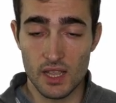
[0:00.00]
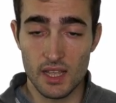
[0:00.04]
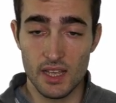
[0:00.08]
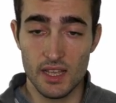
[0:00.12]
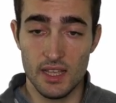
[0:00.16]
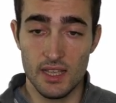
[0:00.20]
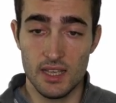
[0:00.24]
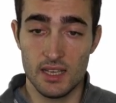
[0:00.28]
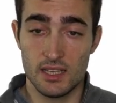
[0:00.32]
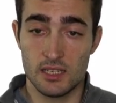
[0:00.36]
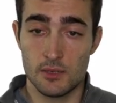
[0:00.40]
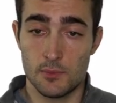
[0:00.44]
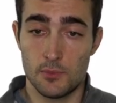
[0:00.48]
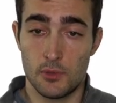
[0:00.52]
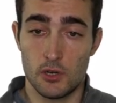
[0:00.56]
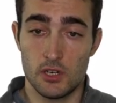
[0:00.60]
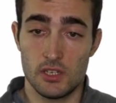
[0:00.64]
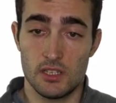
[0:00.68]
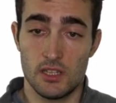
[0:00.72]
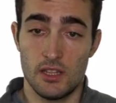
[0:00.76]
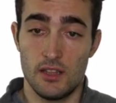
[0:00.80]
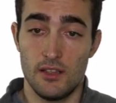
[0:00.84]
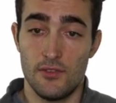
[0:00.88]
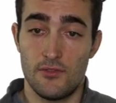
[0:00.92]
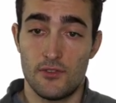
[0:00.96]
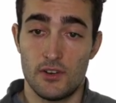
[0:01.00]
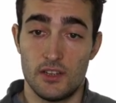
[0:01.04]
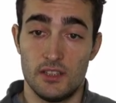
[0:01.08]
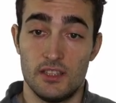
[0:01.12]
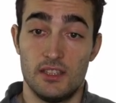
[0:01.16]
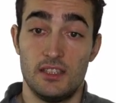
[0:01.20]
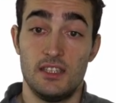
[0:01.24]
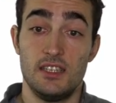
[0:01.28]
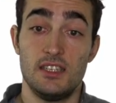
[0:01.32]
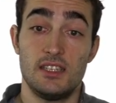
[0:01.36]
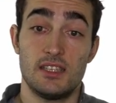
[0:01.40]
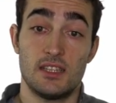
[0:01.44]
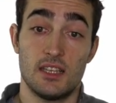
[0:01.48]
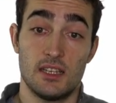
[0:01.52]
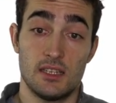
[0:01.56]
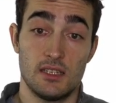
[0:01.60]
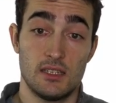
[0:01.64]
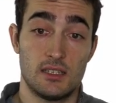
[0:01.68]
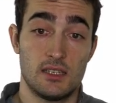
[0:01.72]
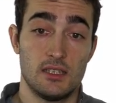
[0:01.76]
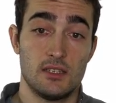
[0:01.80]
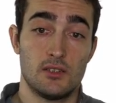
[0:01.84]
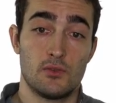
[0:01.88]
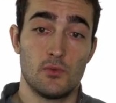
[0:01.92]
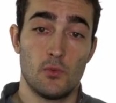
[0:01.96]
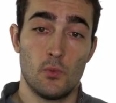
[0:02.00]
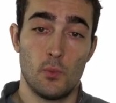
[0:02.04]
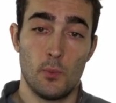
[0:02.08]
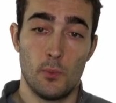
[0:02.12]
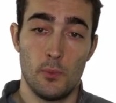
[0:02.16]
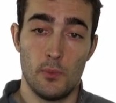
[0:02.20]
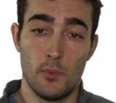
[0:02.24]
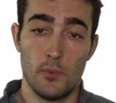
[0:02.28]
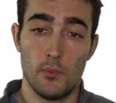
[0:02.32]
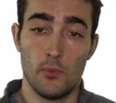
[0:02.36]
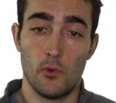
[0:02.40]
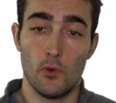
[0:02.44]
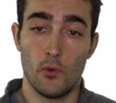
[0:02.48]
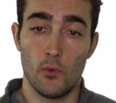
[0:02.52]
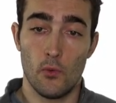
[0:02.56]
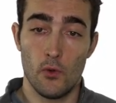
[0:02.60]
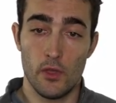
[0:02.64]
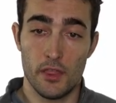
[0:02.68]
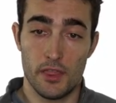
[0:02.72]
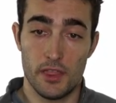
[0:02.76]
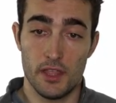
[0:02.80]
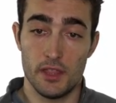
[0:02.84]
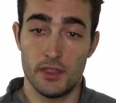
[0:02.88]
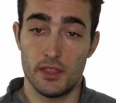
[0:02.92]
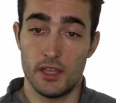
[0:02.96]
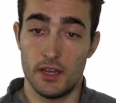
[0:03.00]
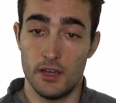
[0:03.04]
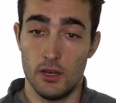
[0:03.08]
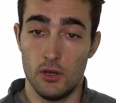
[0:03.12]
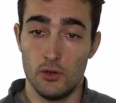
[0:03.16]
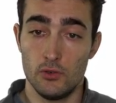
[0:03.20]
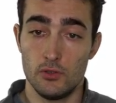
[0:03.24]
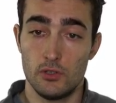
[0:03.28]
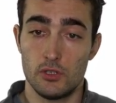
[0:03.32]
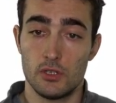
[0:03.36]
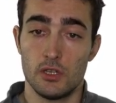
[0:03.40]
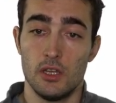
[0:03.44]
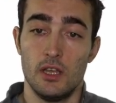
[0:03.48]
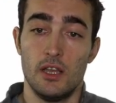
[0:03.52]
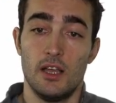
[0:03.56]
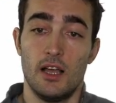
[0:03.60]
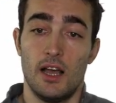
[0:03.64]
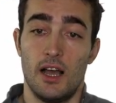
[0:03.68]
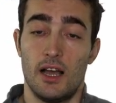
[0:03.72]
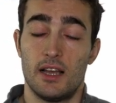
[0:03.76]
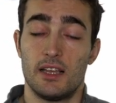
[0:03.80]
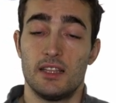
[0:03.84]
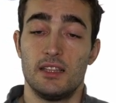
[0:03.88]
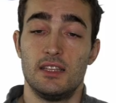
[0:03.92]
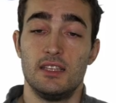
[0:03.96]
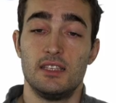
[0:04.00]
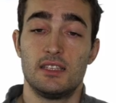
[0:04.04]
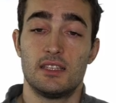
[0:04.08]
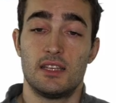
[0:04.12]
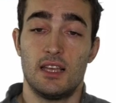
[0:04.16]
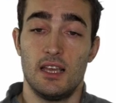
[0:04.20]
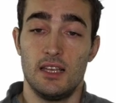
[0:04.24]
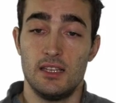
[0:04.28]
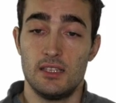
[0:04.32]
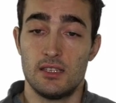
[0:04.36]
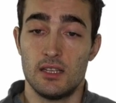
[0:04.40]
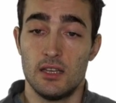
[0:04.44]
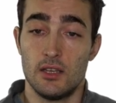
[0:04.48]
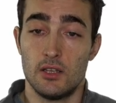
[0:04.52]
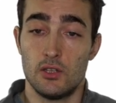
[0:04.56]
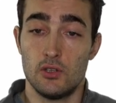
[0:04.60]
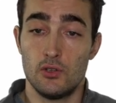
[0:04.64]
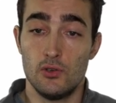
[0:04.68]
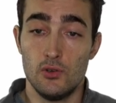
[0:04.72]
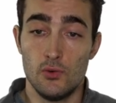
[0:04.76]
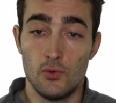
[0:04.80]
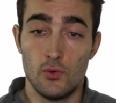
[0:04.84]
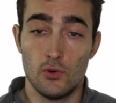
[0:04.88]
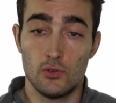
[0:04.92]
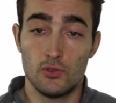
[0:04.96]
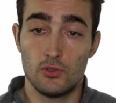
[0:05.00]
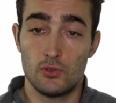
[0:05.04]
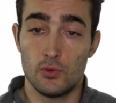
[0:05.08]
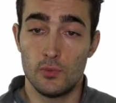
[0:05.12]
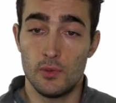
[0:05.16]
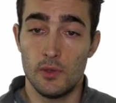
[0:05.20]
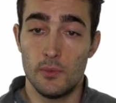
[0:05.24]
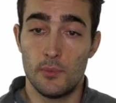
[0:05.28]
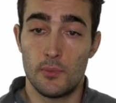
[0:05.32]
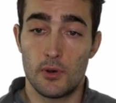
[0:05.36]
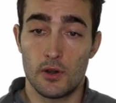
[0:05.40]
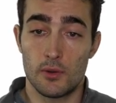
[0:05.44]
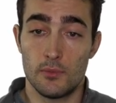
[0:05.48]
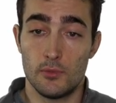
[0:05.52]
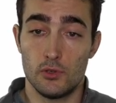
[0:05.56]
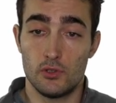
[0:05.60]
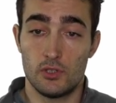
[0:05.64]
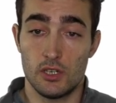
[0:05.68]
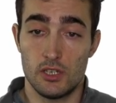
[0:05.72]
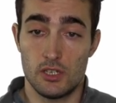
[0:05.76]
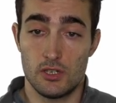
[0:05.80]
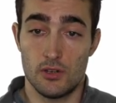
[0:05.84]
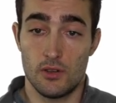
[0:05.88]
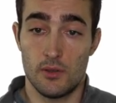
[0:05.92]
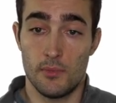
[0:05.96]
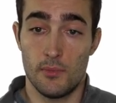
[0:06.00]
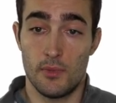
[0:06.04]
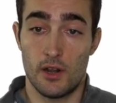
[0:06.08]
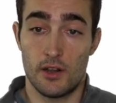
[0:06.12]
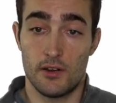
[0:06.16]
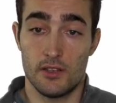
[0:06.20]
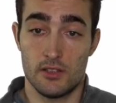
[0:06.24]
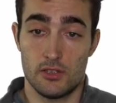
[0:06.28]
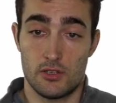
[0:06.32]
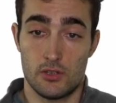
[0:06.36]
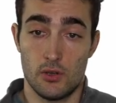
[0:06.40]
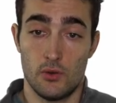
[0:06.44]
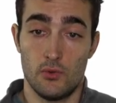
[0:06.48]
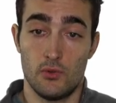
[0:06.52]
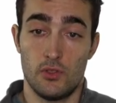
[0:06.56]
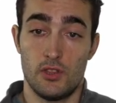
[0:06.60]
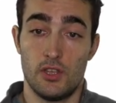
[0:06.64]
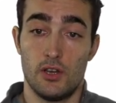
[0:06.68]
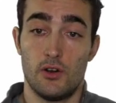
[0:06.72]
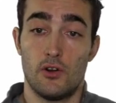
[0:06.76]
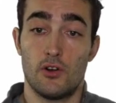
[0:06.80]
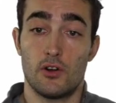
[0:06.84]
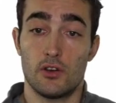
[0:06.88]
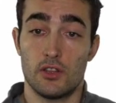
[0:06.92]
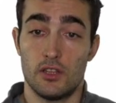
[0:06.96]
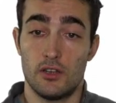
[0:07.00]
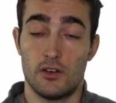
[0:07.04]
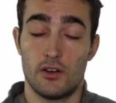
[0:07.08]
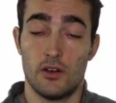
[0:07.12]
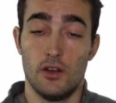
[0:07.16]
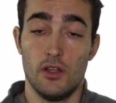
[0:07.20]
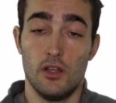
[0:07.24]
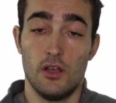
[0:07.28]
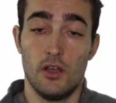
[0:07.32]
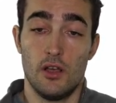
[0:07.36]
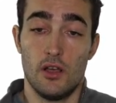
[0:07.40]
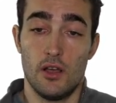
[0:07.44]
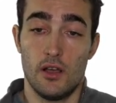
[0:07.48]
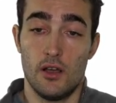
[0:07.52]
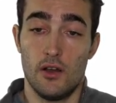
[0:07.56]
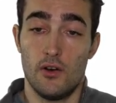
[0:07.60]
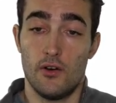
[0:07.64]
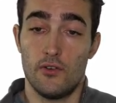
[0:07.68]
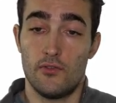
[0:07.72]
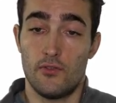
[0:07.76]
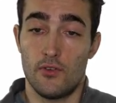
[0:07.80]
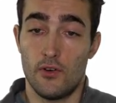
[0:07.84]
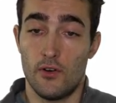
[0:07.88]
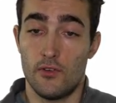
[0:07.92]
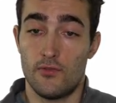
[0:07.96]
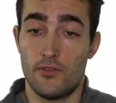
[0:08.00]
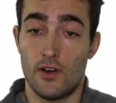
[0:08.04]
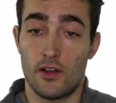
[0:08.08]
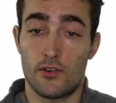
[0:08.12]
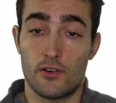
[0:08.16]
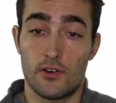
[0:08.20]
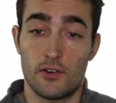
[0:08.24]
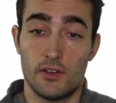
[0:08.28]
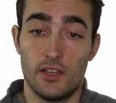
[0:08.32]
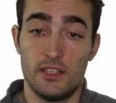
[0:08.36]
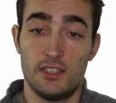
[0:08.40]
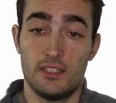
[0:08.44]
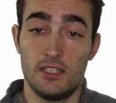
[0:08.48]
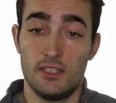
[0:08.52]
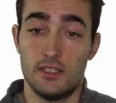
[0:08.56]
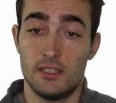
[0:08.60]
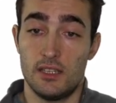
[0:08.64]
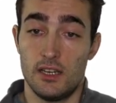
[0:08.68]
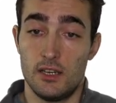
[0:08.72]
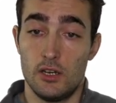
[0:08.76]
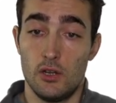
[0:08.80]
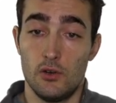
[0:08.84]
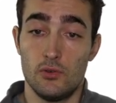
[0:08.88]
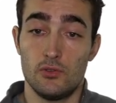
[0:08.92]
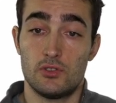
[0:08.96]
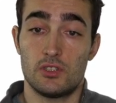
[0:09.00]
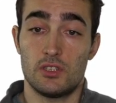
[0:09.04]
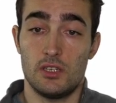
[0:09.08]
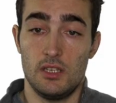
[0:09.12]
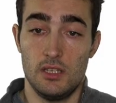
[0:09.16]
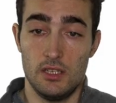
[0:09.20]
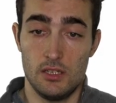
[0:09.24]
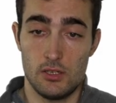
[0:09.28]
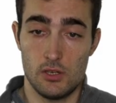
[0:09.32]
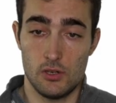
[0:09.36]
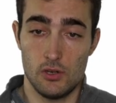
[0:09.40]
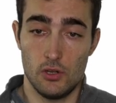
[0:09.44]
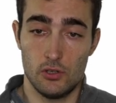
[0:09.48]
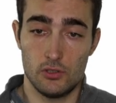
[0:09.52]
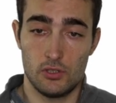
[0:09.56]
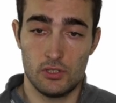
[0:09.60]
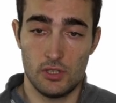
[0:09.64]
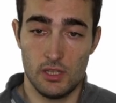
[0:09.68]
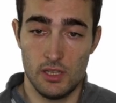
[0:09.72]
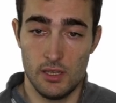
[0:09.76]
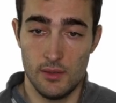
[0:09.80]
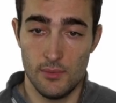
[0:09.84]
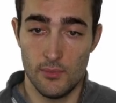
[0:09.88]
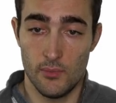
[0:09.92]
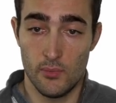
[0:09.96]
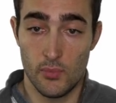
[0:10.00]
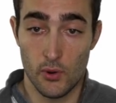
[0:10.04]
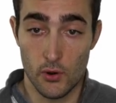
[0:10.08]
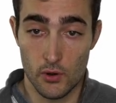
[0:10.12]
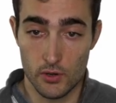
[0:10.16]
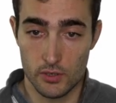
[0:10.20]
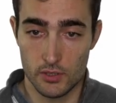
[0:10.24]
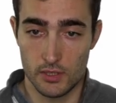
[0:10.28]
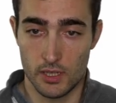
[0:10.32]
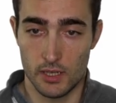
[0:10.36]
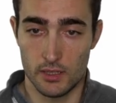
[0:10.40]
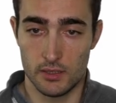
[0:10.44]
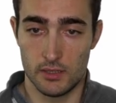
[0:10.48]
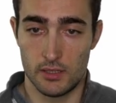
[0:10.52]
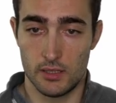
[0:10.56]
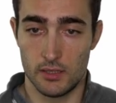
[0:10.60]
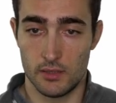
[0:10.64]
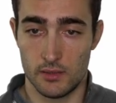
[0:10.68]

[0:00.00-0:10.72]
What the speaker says: express the different distances within the nodes, and in this case you want to be permutation invariant, so the order of aggregating the nodes is not important.